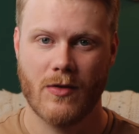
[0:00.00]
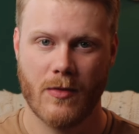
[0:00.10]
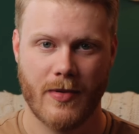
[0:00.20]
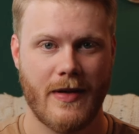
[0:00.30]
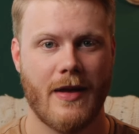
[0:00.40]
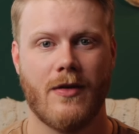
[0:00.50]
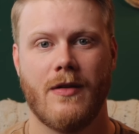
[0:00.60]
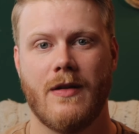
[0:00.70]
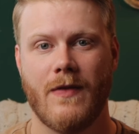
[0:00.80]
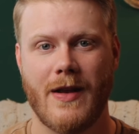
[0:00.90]
you're a beginner
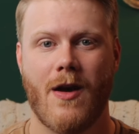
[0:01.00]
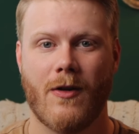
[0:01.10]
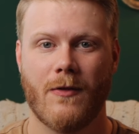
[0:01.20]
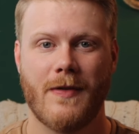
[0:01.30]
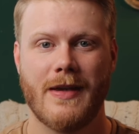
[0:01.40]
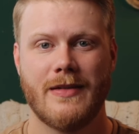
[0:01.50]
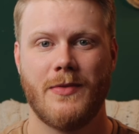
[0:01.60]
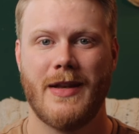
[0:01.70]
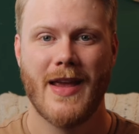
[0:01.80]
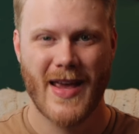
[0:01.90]
in videography is
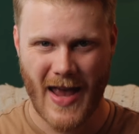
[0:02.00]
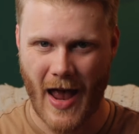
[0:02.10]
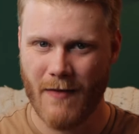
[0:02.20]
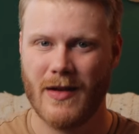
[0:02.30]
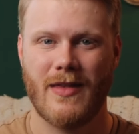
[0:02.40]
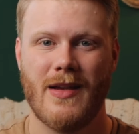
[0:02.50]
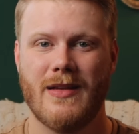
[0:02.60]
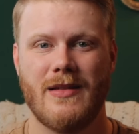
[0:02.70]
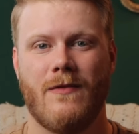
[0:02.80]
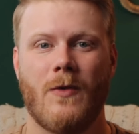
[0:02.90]
when everything is in